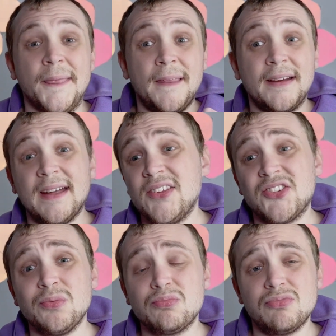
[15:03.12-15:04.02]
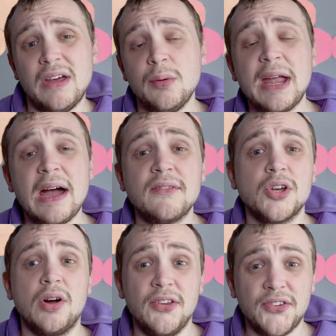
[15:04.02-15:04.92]
Okay, so there we have it,
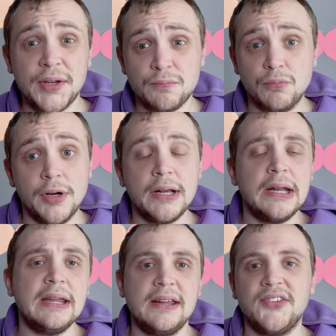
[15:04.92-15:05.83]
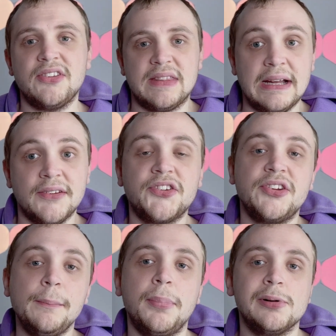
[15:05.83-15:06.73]
guys. It really is that
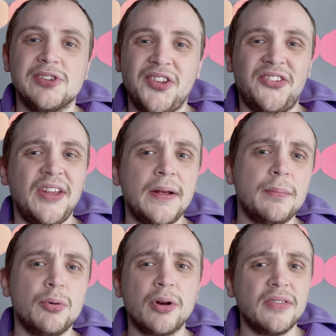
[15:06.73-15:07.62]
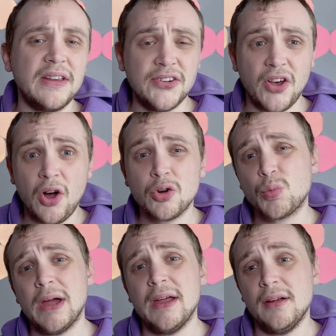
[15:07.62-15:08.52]
simple to set up one of these
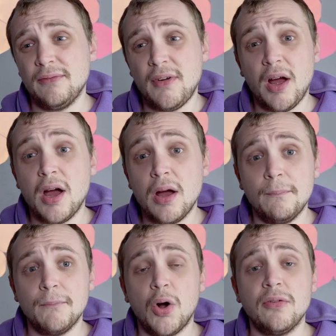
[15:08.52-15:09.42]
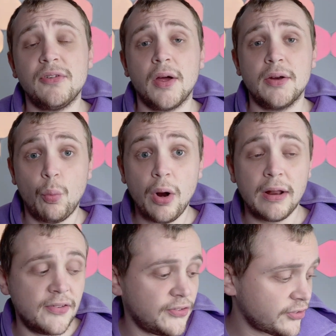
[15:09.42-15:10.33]
hardware um, offline
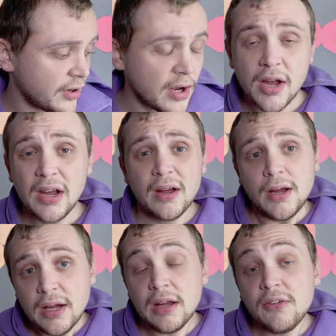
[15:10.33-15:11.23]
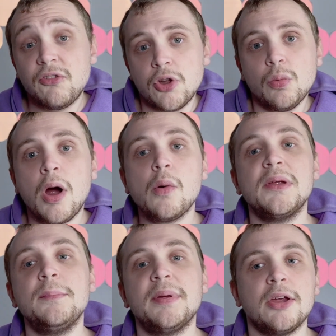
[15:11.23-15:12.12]
wallets. If you are
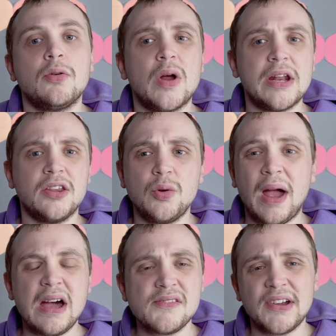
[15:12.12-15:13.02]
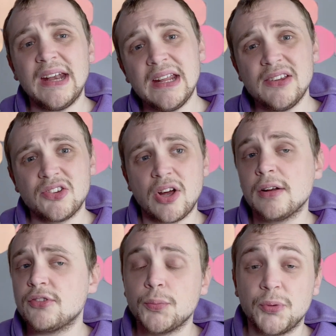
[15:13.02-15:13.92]
in Bitcoin and you have any kind
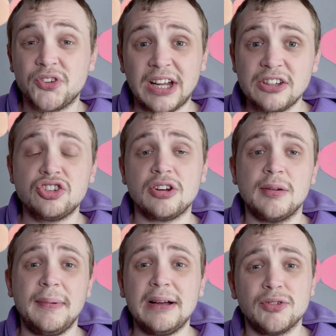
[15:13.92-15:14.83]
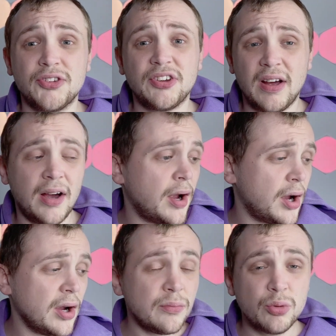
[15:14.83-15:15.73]
of substantial amount, I,
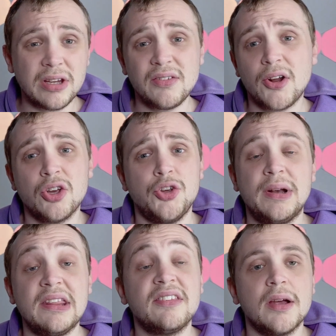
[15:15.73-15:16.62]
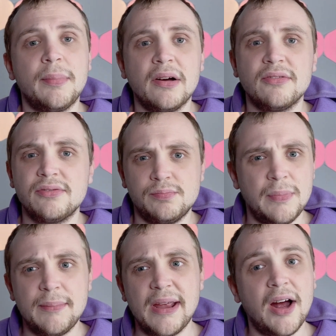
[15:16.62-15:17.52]
I would even argue anything above
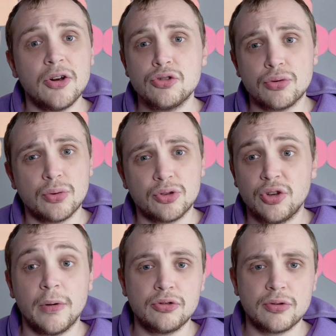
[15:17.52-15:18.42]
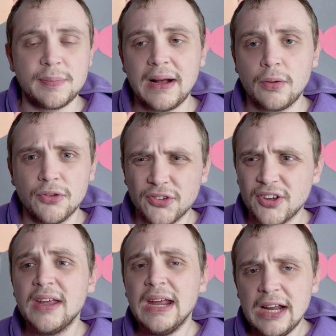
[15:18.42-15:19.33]
maybe a hundred or two hundred pounds,
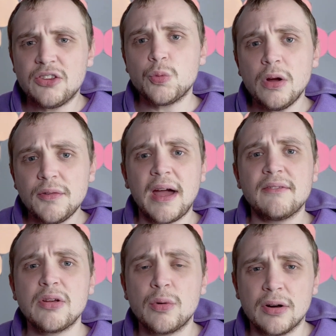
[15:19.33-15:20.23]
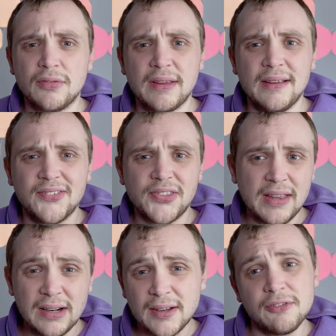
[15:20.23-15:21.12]
it's worth having one of these.
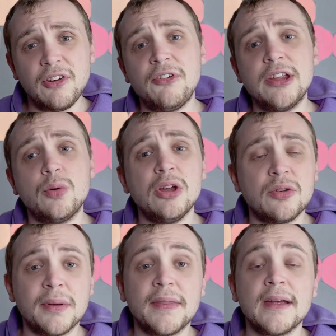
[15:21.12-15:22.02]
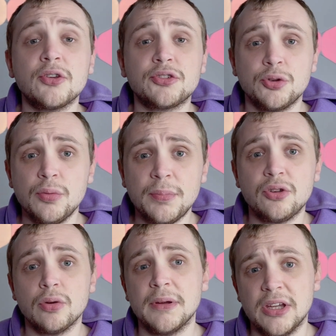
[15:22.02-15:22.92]
They're like fifty quid, but they are super
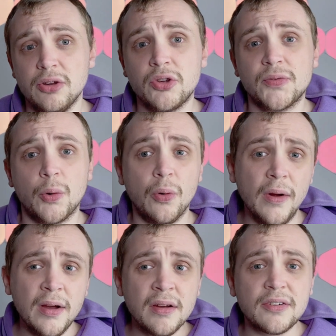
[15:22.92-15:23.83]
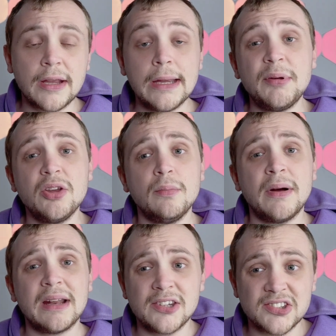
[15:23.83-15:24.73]
duper useful for keeping your
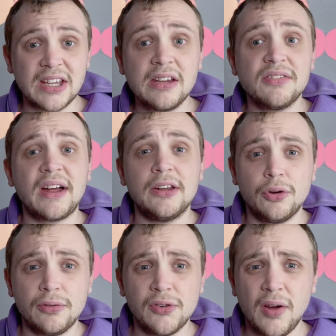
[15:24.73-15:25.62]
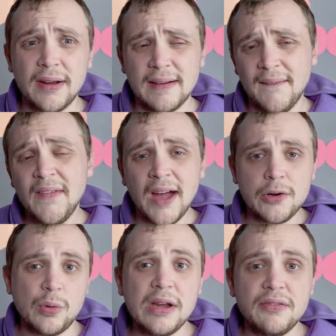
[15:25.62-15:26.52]
money safe and offline and
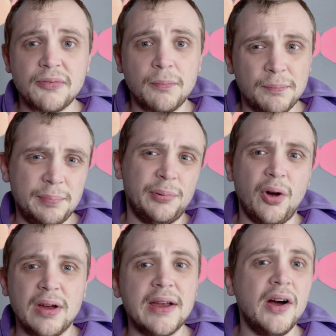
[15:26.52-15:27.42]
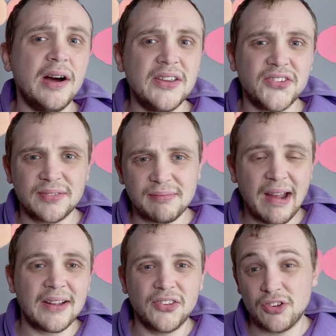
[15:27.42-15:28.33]
away from prying eyes and
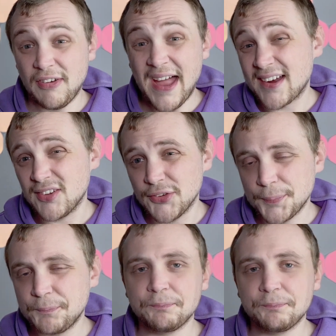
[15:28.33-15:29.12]
hands of hackers.